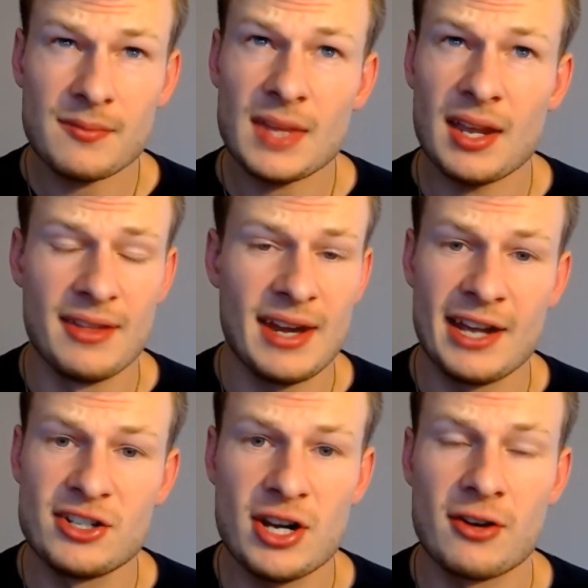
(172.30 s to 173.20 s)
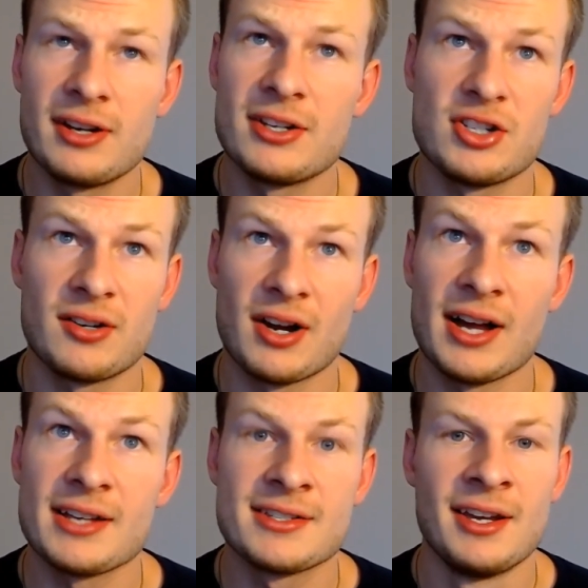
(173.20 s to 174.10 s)
And then A.J. Green and John
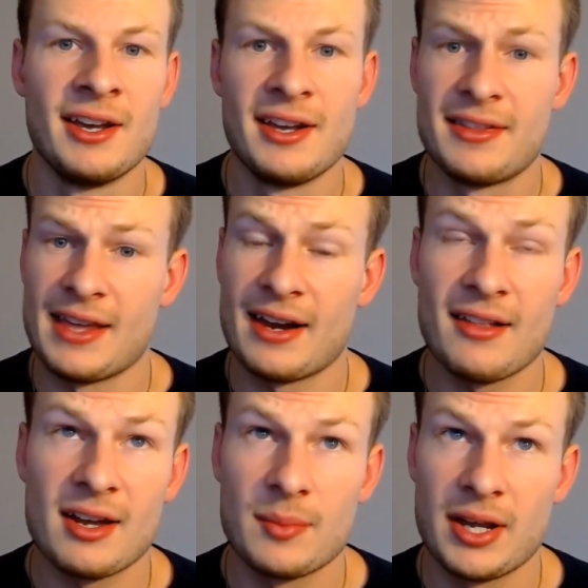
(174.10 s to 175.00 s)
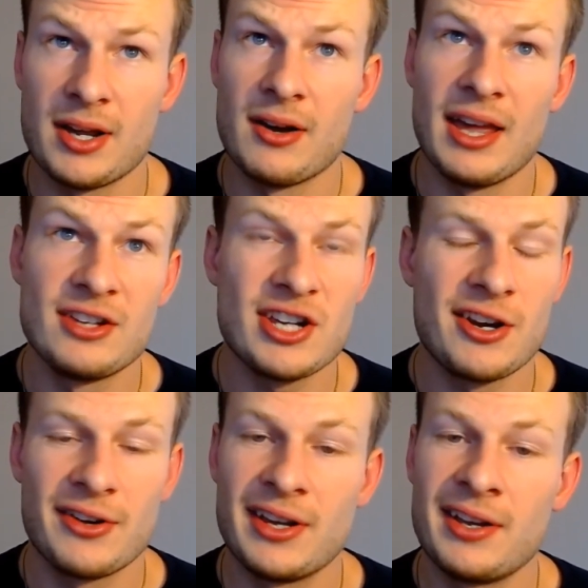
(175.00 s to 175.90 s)
Ross, they got to let him go. A.J.
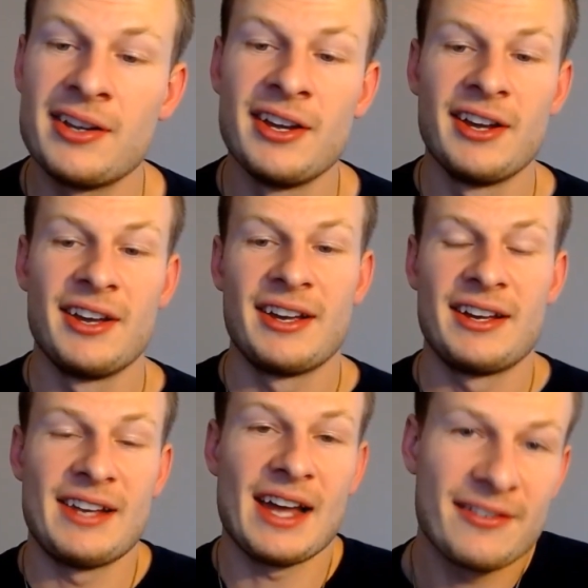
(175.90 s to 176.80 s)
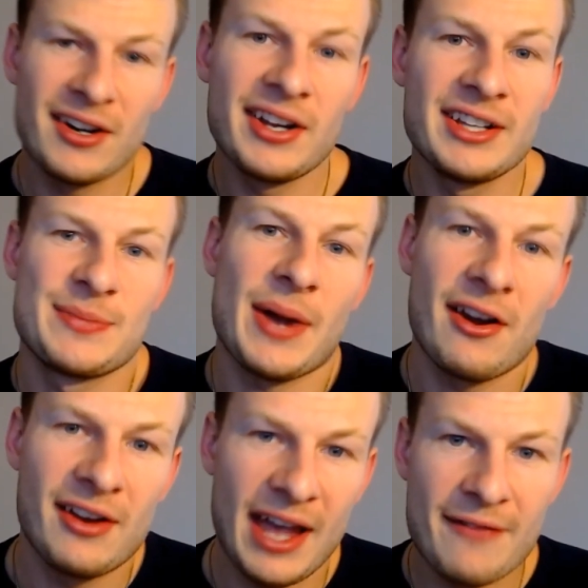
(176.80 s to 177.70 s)
Green, not a very
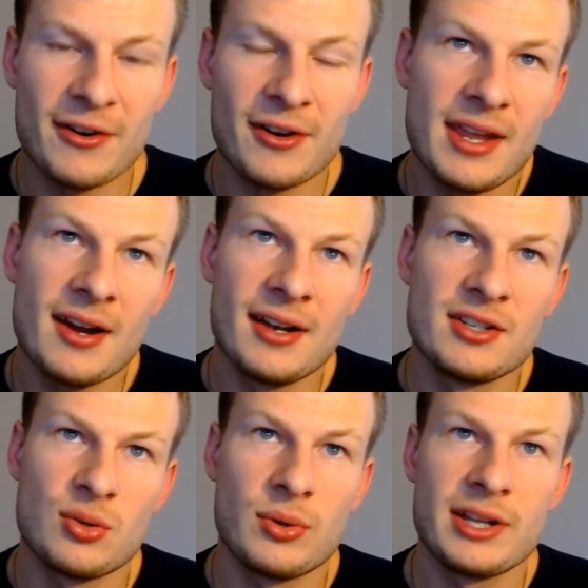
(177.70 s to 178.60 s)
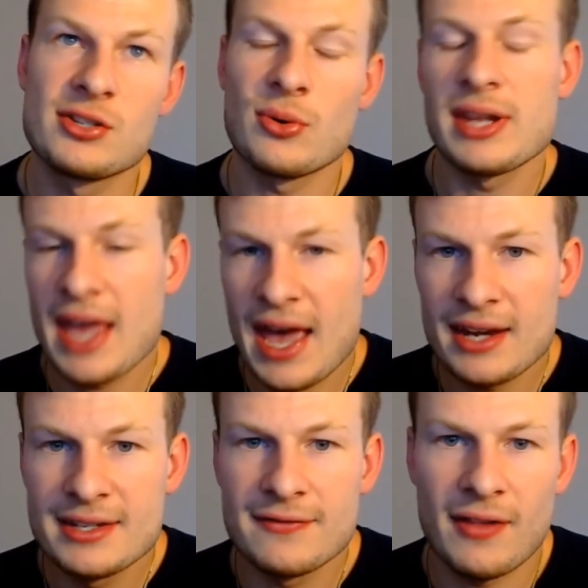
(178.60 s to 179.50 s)
inspiring effort there in 2020, had
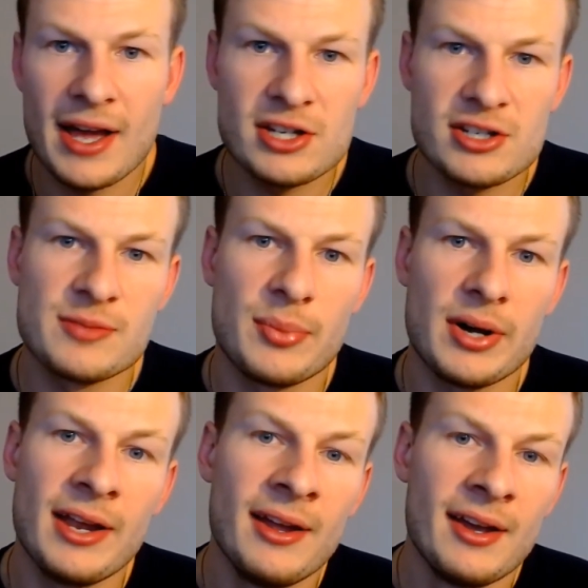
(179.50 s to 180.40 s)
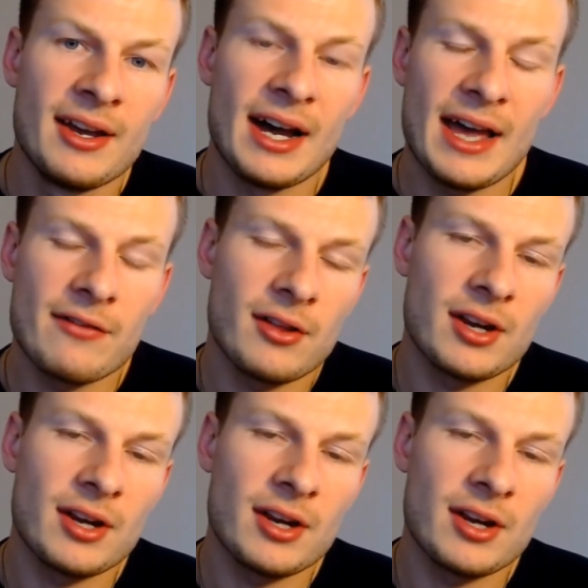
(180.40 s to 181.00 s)
his flashes, but I have a lot of